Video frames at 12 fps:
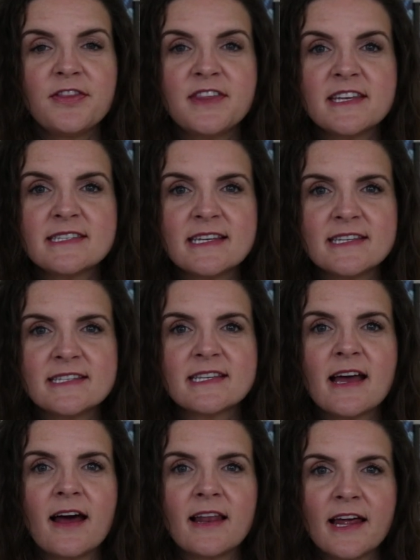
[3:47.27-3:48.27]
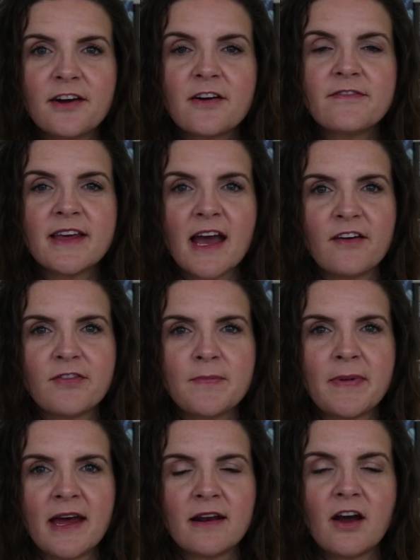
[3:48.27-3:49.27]
This is a letter of the
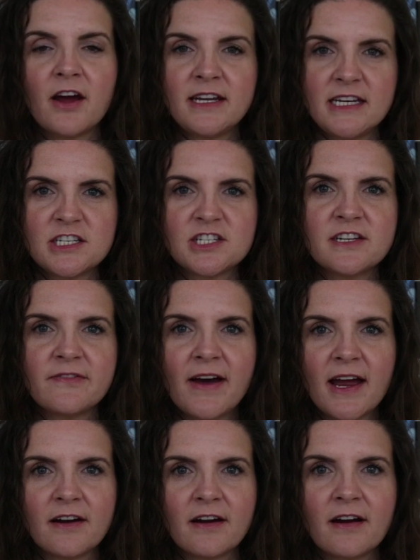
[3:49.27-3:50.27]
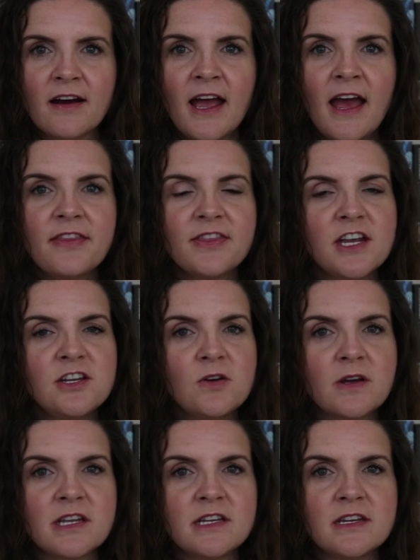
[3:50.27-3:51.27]
alphabet on each divider. Then you
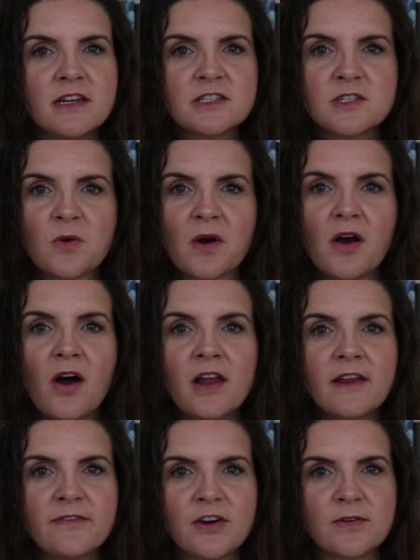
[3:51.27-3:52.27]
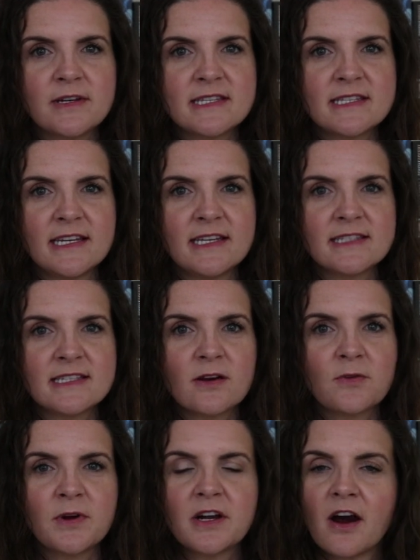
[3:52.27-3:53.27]
can store all of your receipts,
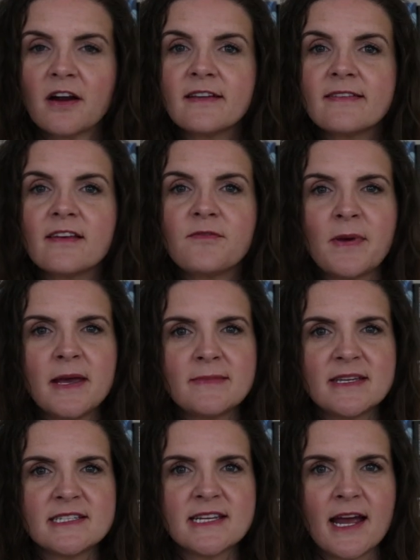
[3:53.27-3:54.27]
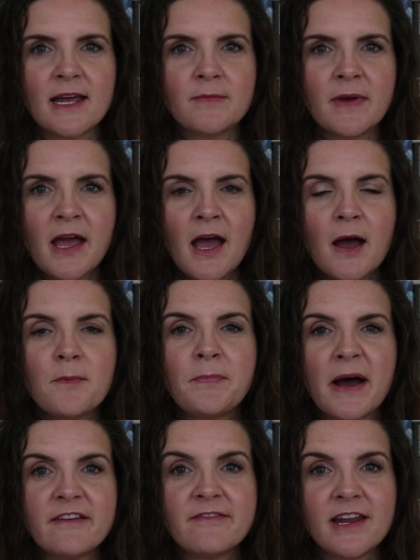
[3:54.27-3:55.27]
regardless of payment type,
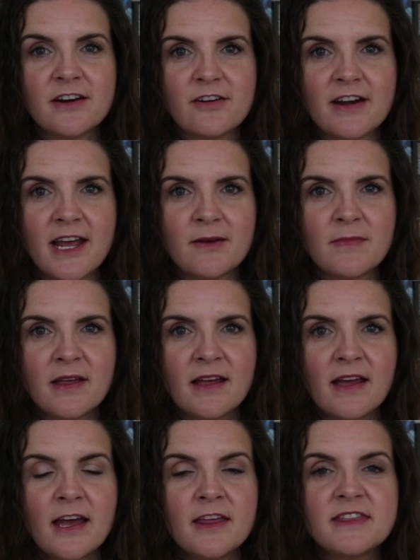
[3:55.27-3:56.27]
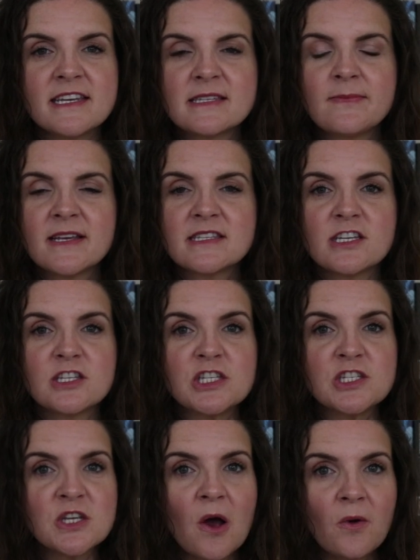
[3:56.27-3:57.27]
by vendor name. This makes it
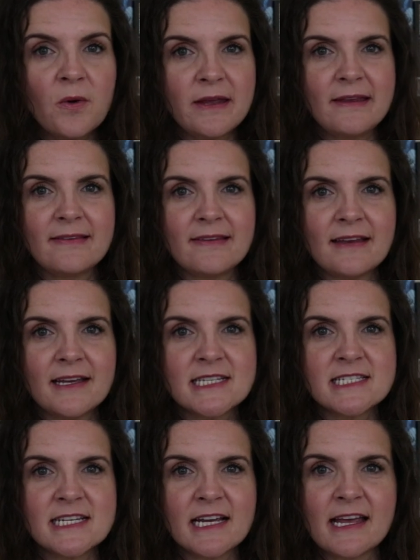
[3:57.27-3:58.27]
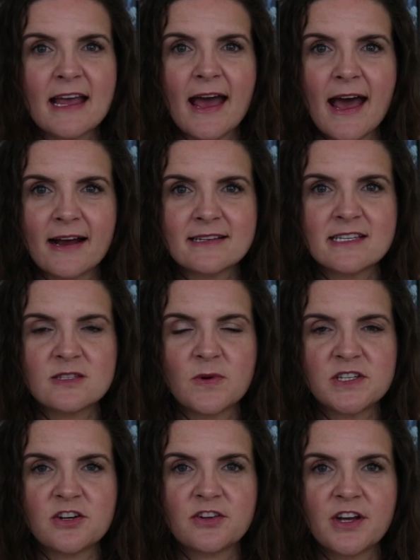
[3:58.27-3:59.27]
so easy to access
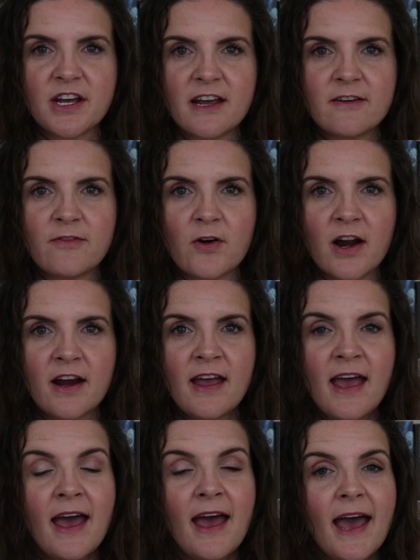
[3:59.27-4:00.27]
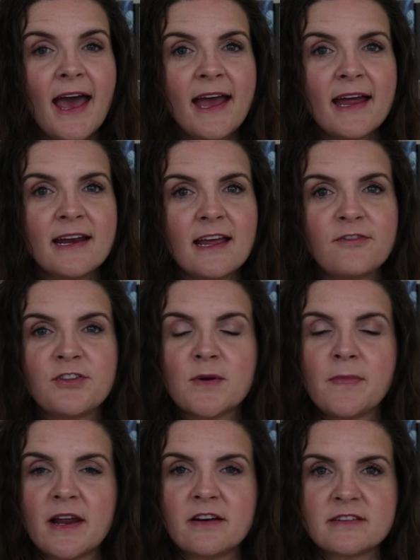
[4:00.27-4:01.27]
what you're looking for. And if your
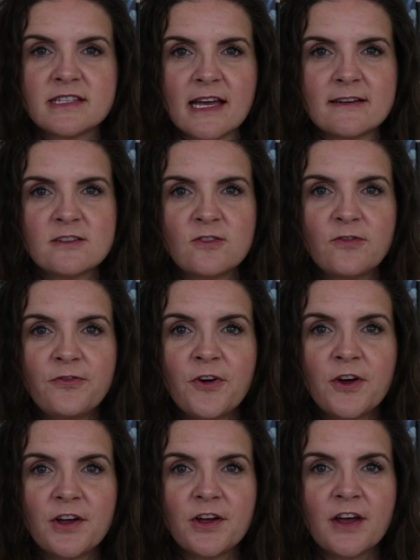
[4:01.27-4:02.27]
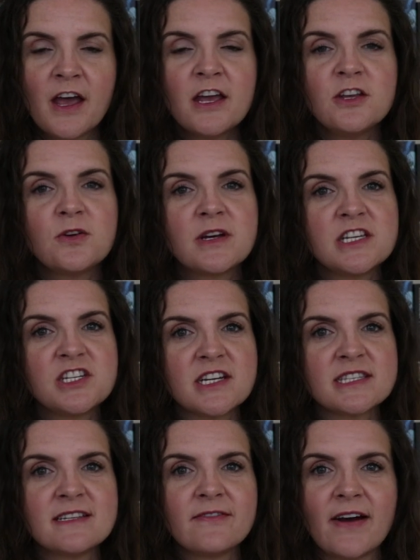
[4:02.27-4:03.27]
binders get too full, you can
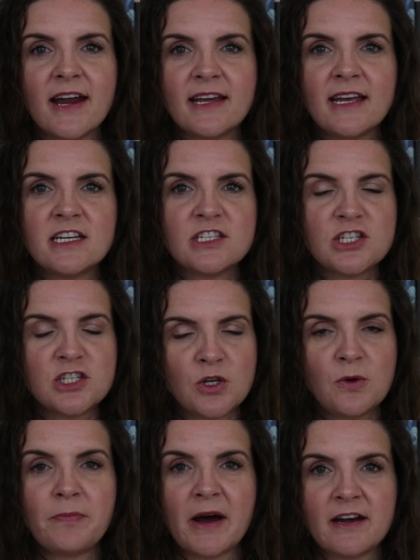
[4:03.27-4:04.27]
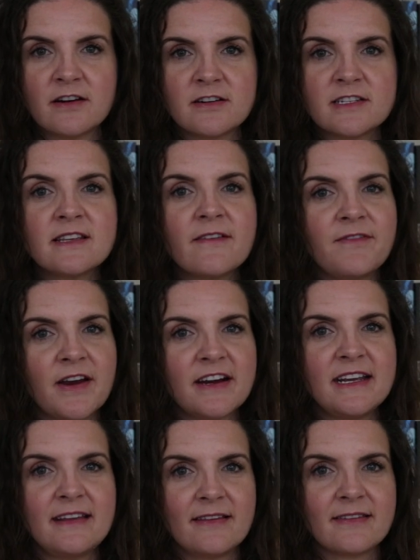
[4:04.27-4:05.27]
just divide it into two binders
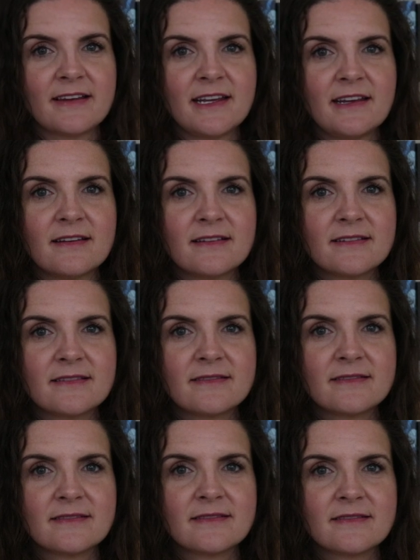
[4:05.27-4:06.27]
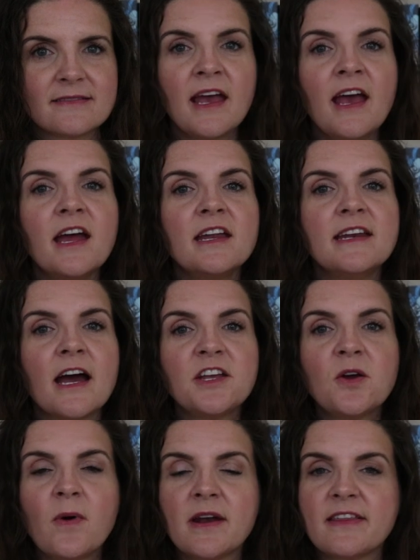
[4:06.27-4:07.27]
very easily. Now
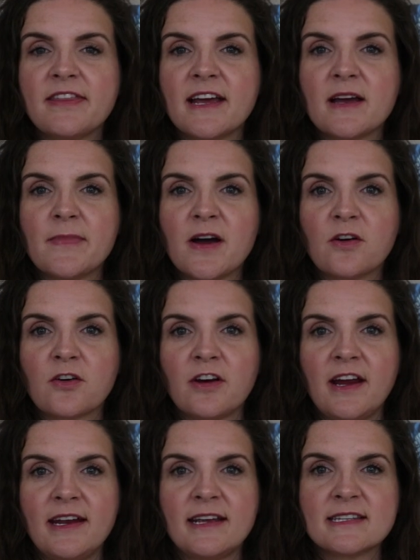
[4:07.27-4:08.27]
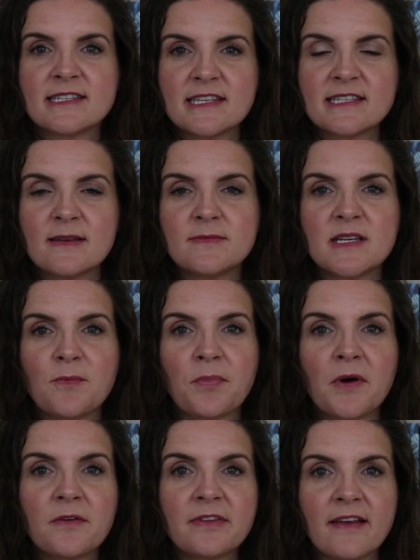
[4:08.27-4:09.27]
you want to think about creating systems and
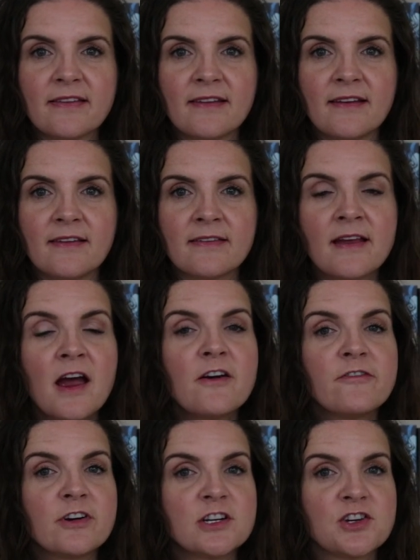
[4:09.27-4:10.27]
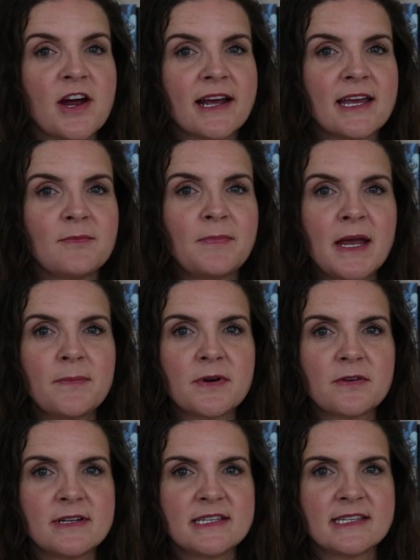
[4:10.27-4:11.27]
processes for tracking
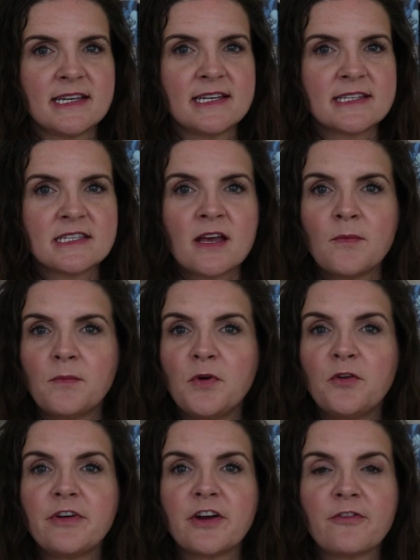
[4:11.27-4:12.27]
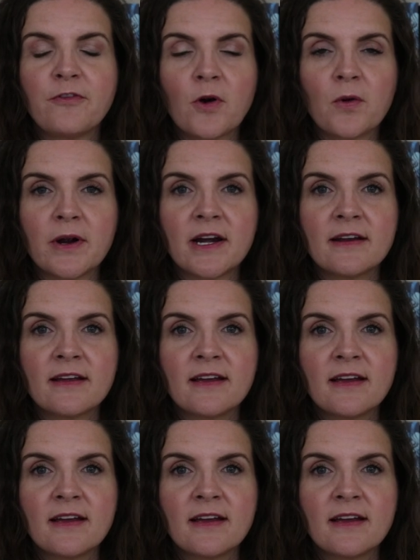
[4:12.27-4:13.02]
paper receipts moving forward.